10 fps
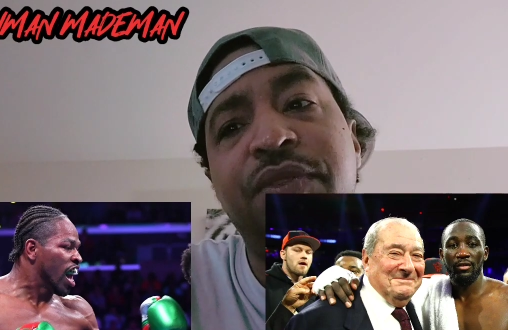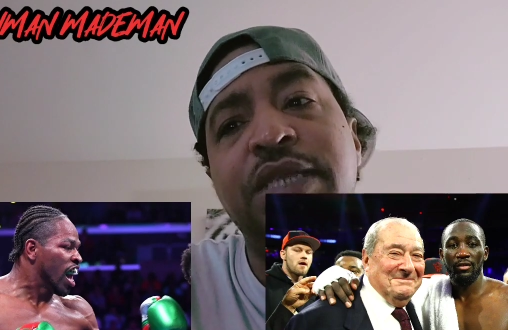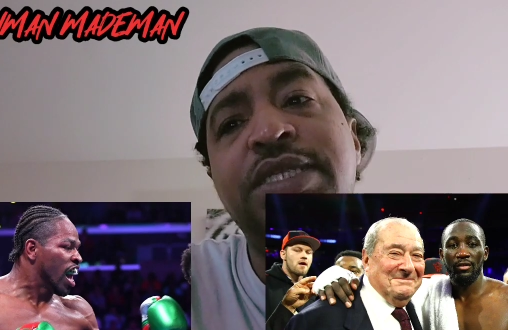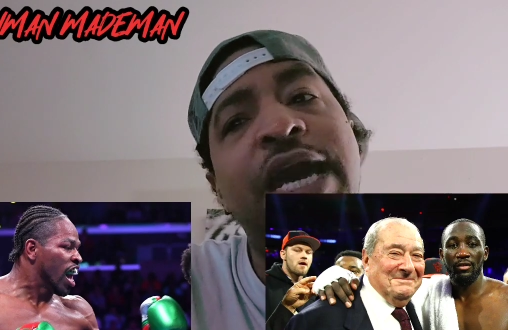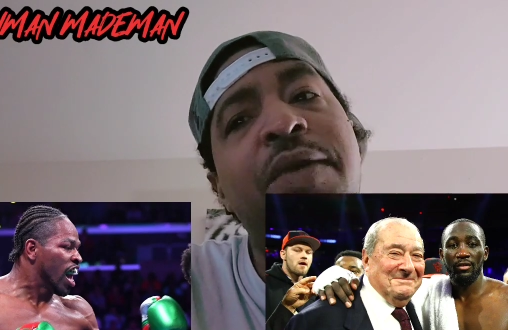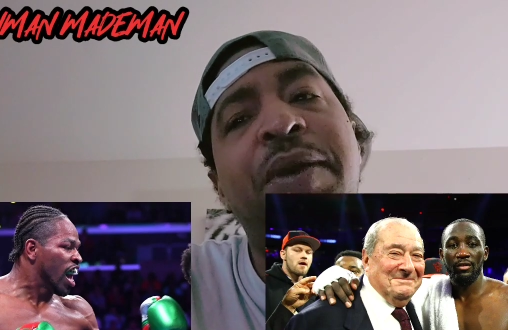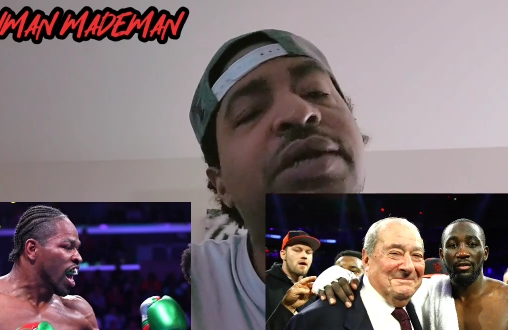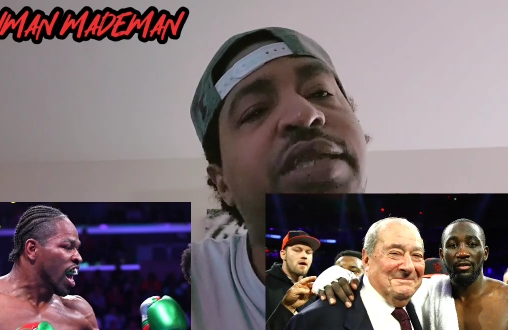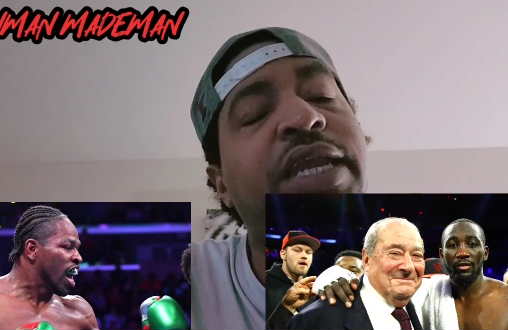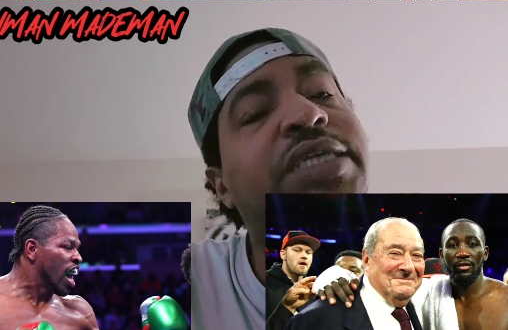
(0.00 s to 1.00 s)
Speaker 1: It's not
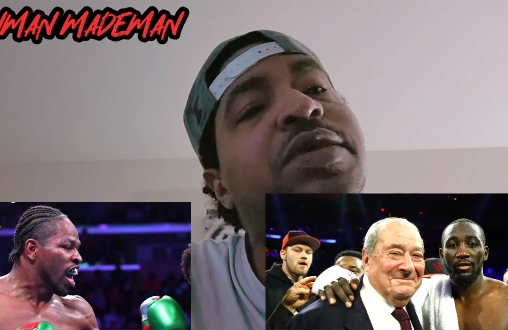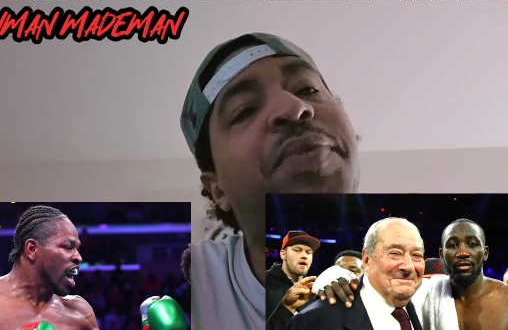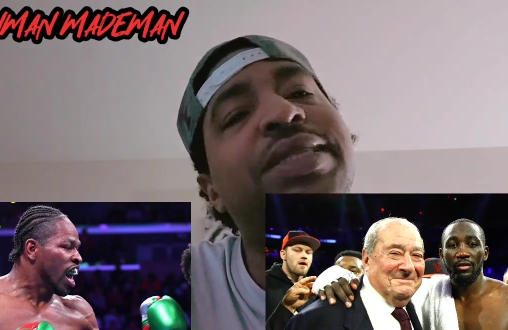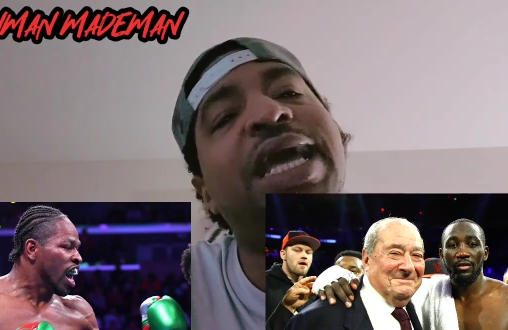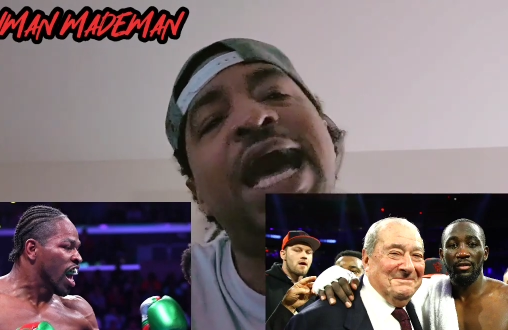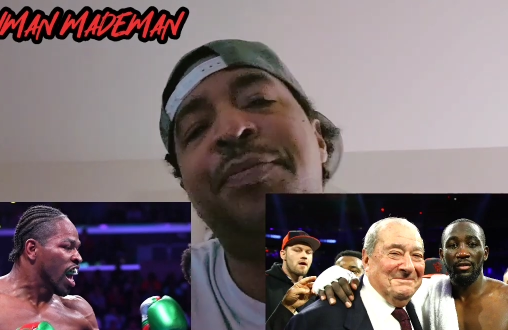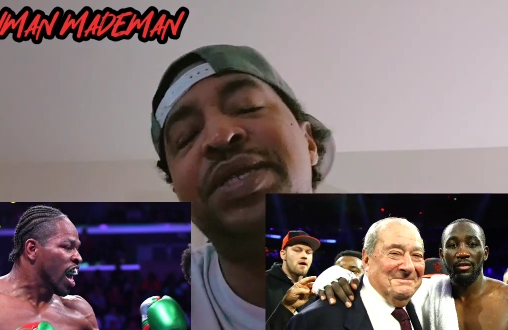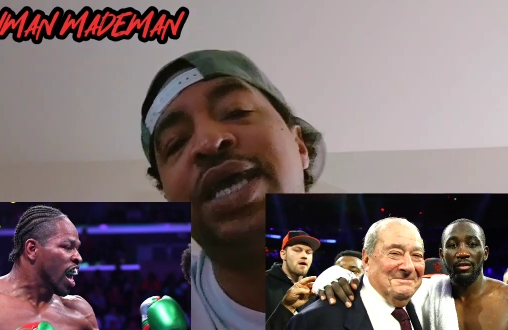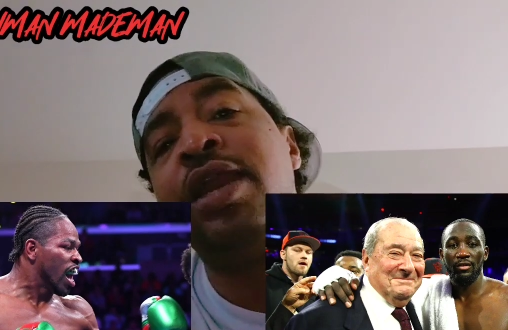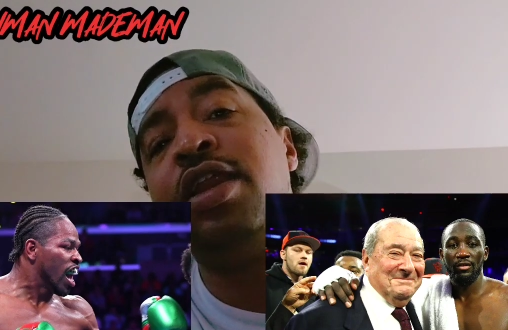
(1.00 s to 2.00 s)
about that. It's about the
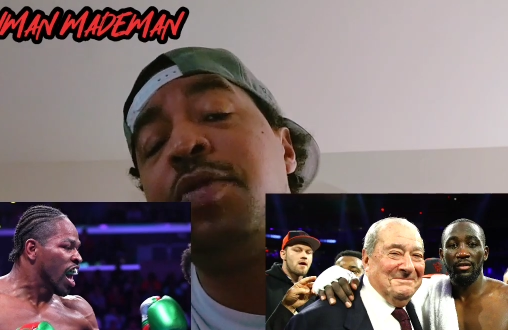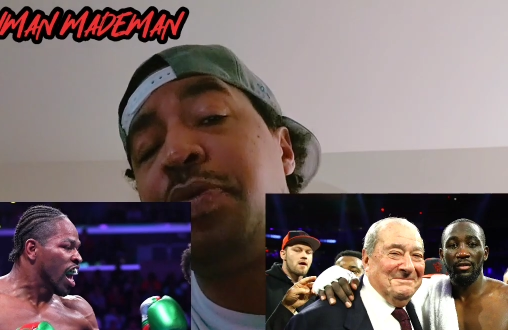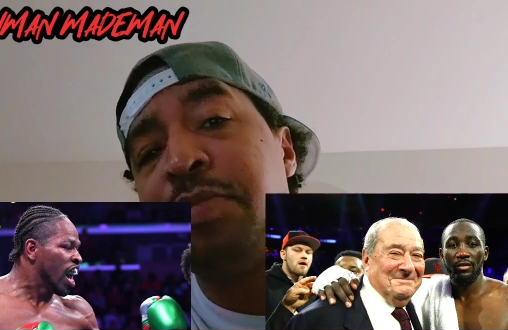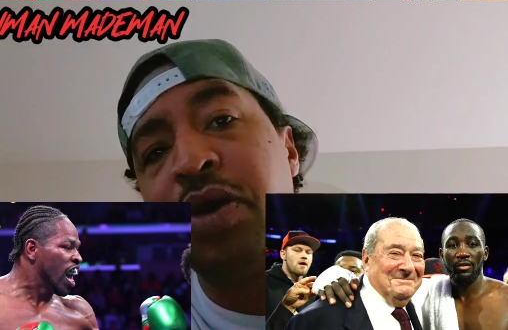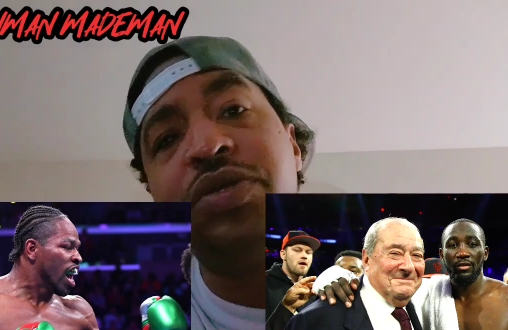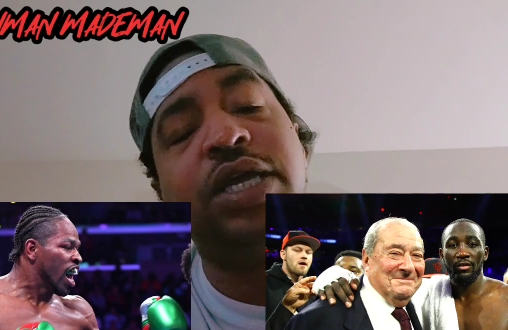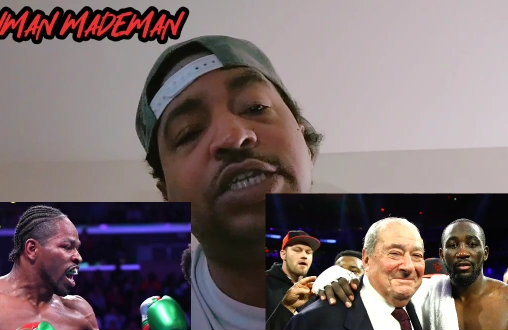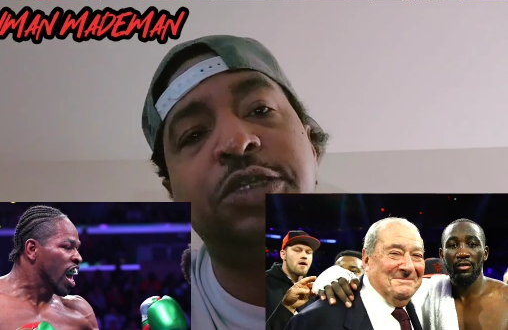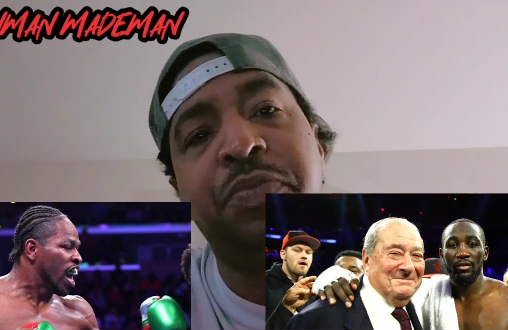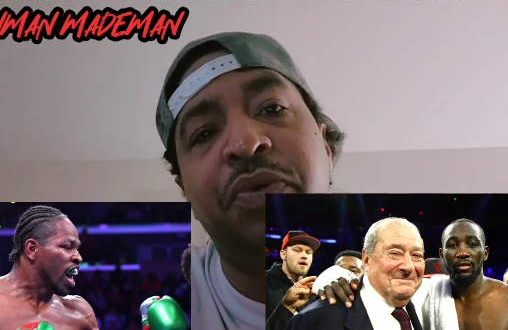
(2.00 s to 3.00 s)
appetite of the promoter at
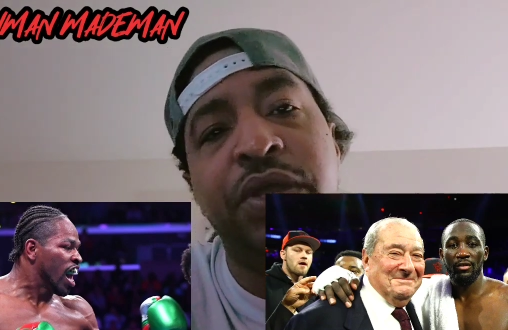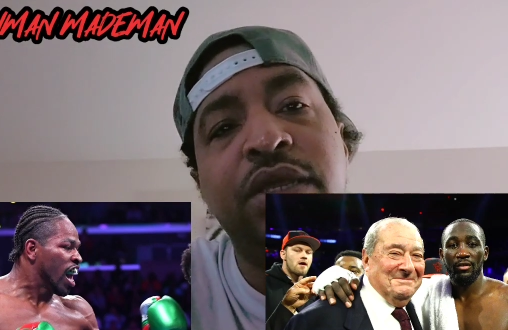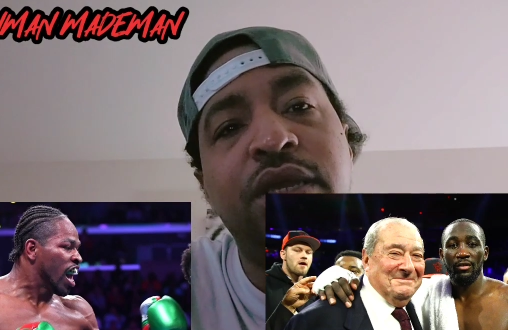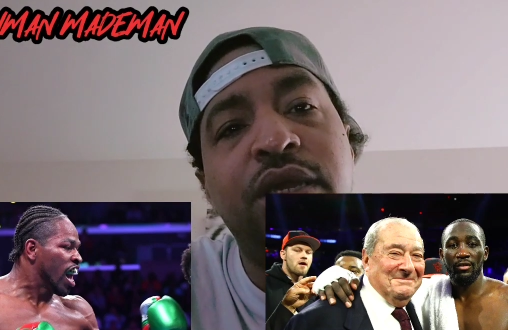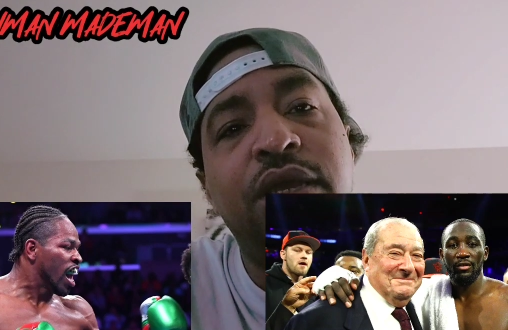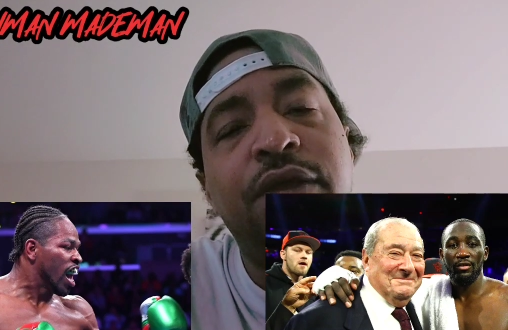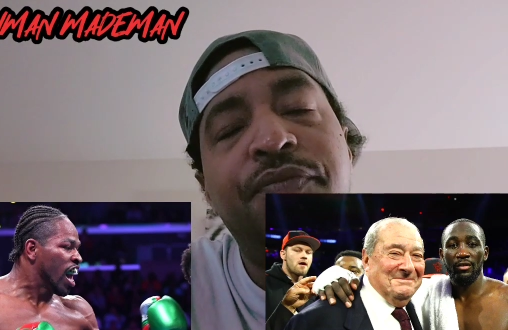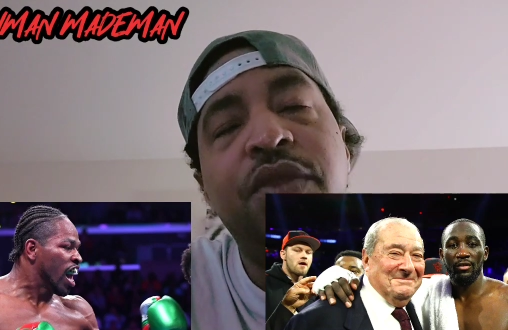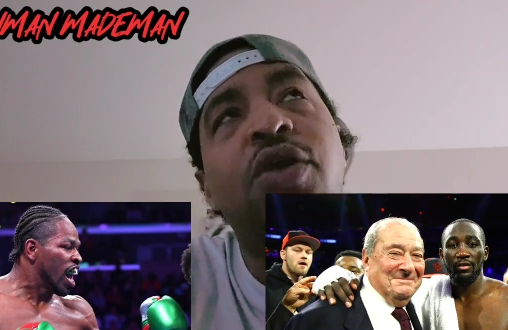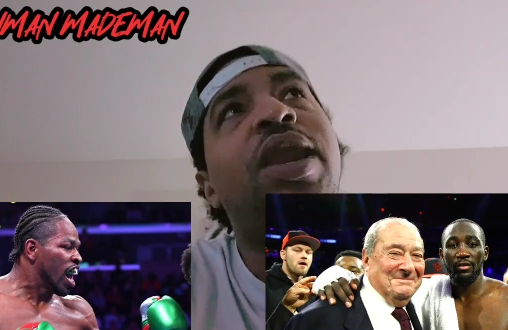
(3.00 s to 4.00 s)
this point.
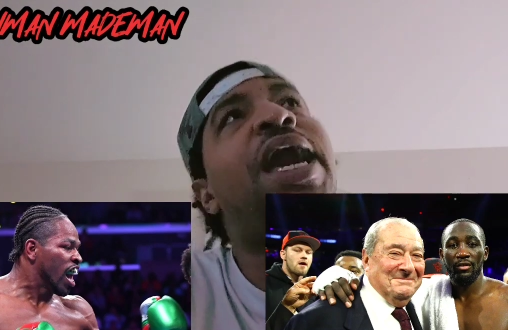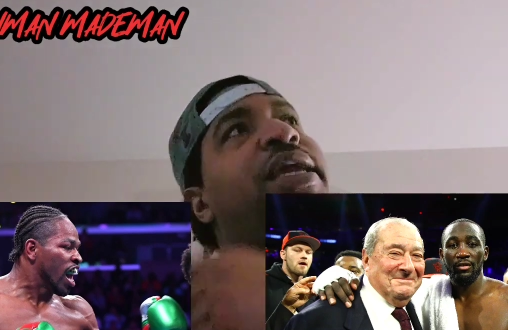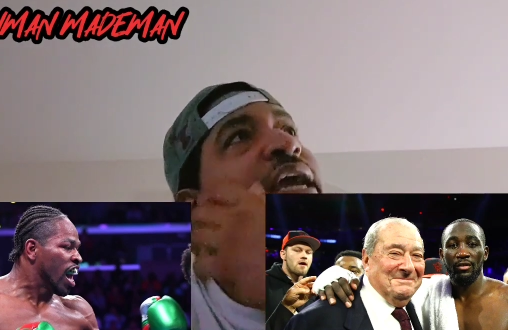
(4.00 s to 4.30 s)
You know, a lot of